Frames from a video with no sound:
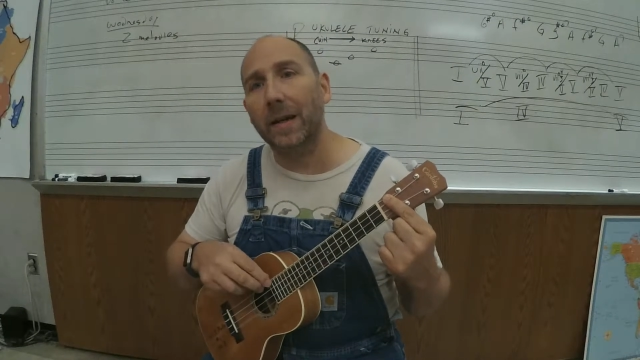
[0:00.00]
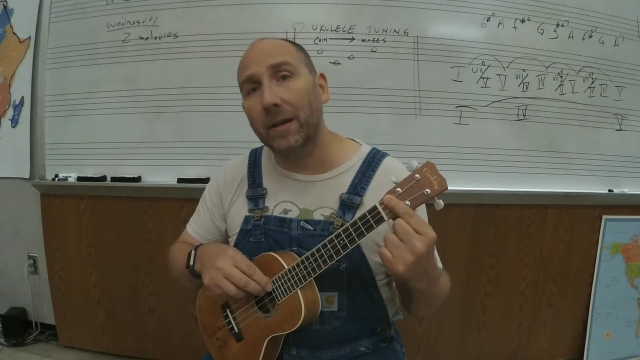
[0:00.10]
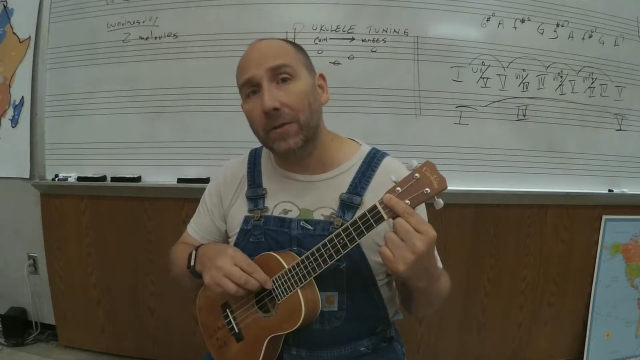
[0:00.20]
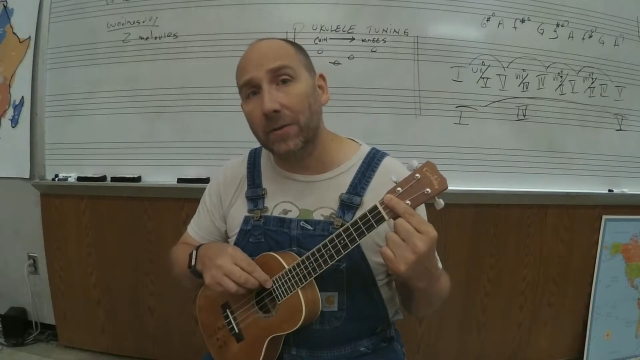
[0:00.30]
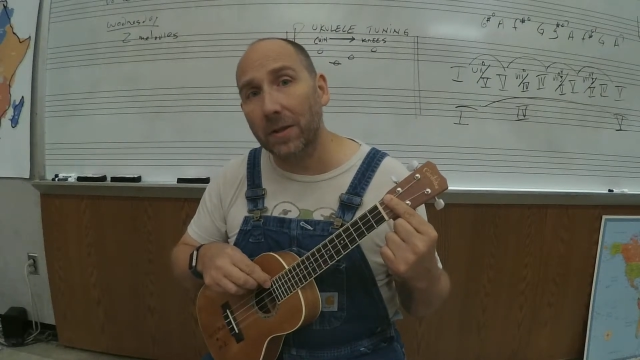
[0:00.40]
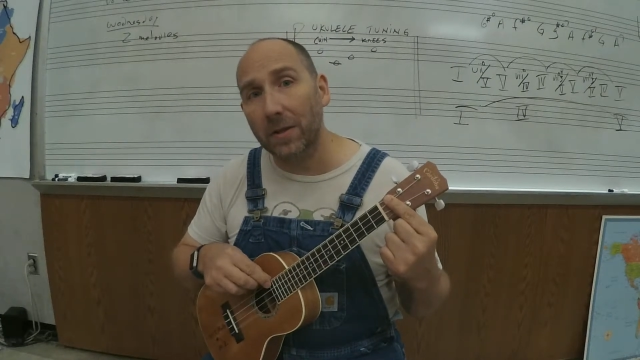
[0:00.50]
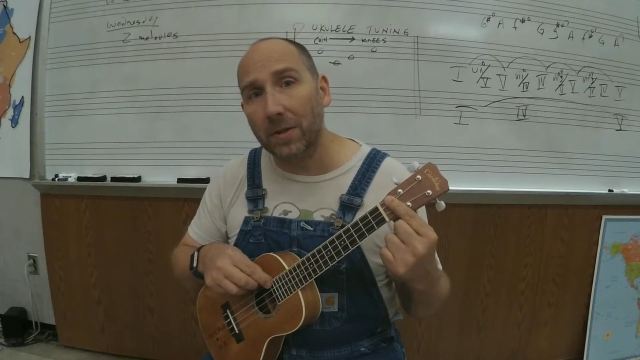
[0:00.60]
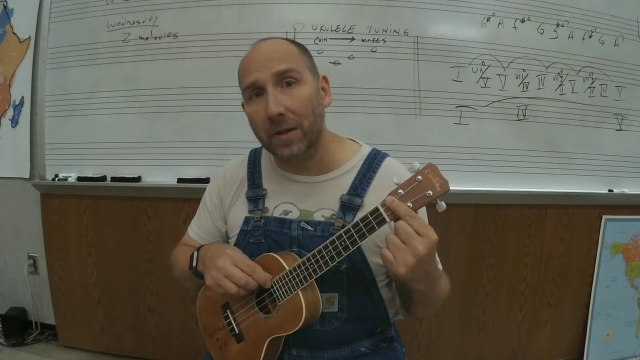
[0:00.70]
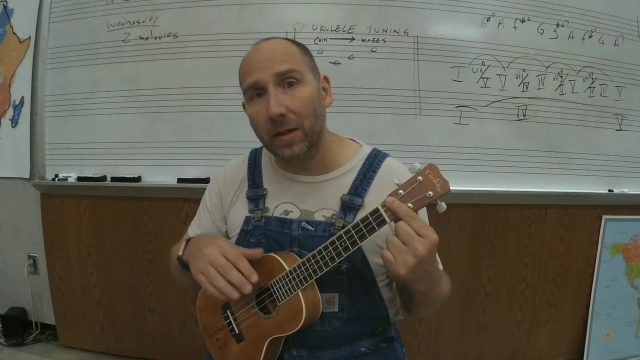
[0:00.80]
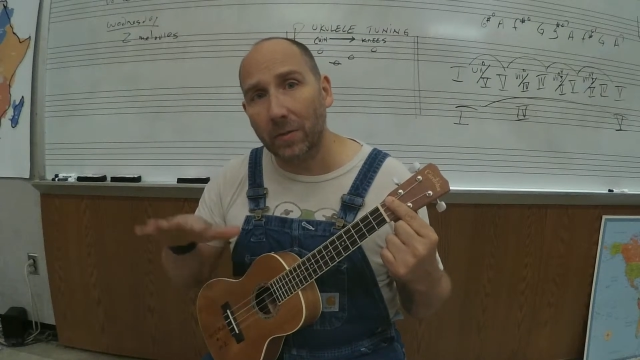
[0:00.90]
and loosen the
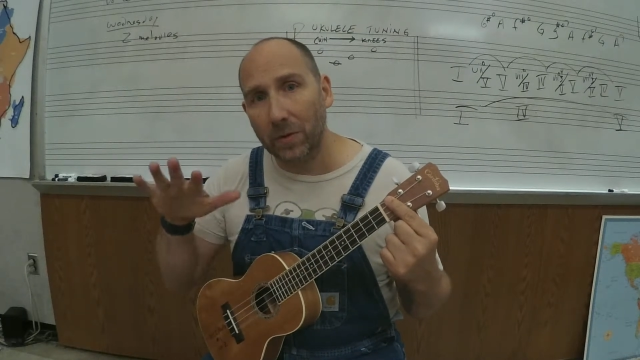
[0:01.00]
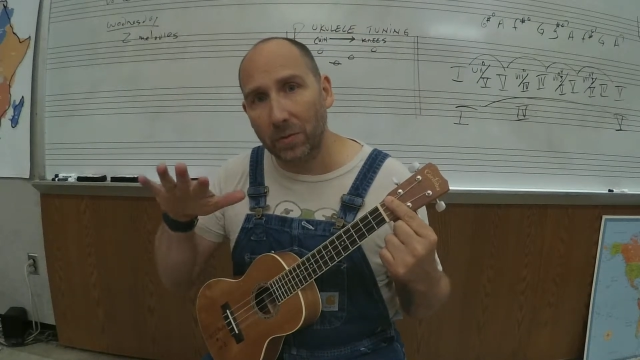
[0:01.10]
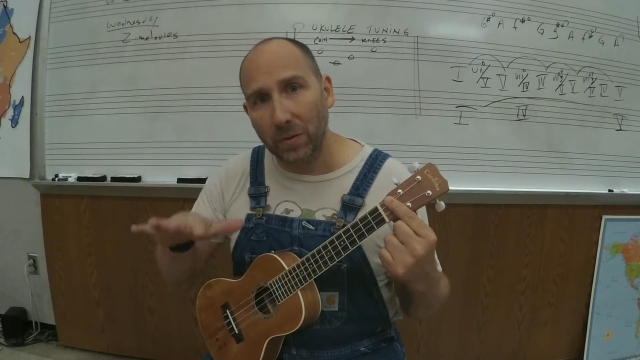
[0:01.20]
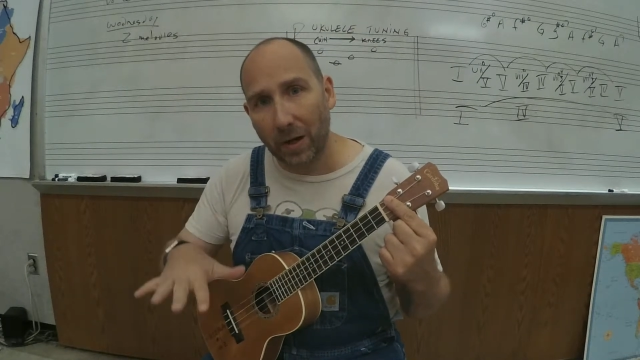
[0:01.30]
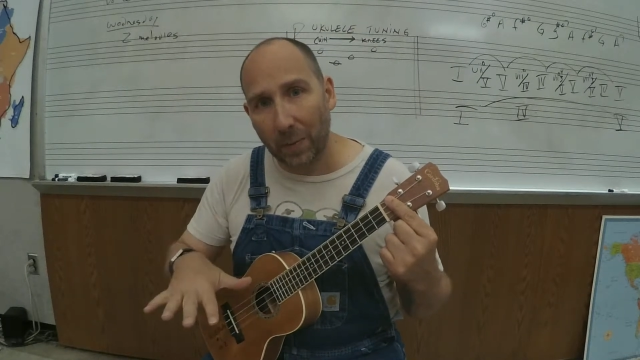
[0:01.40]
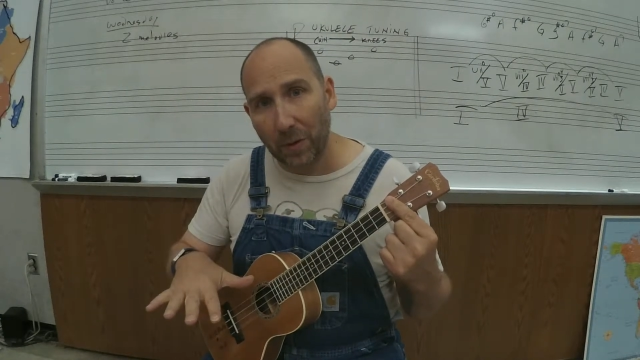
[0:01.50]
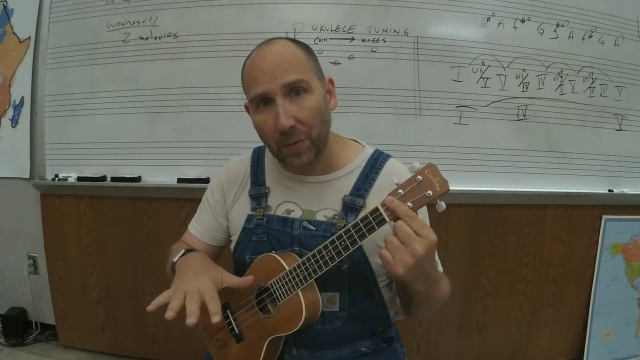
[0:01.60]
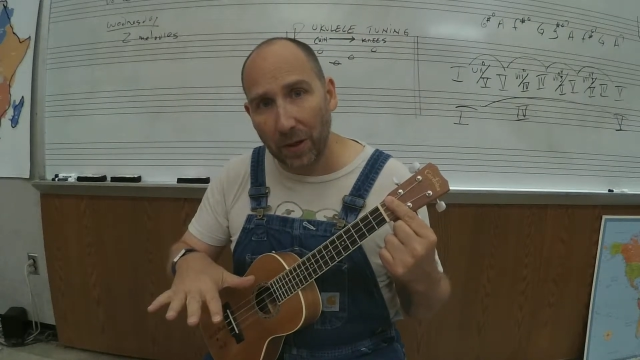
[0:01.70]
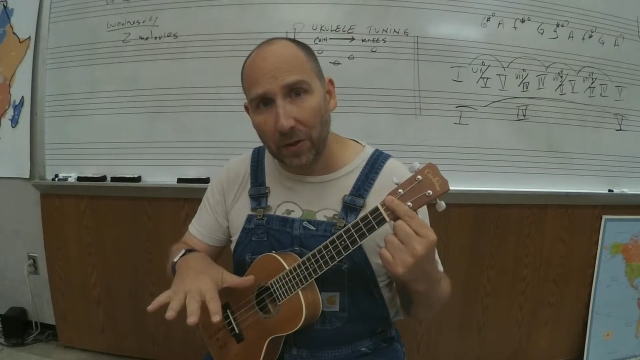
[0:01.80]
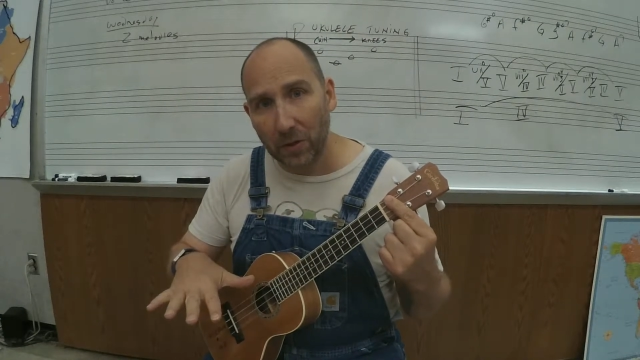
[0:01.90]
string, which will drop your
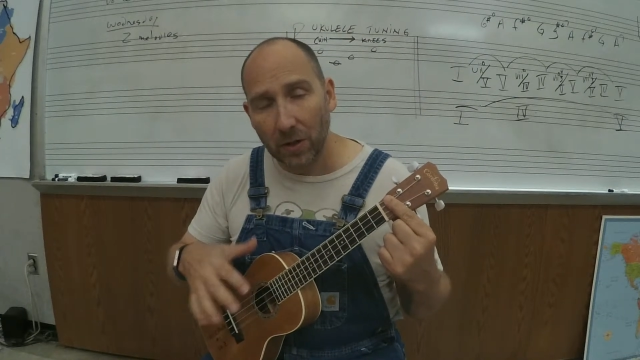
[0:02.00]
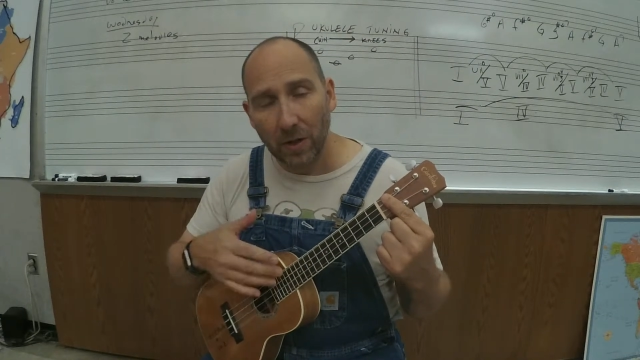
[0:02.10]
pitch.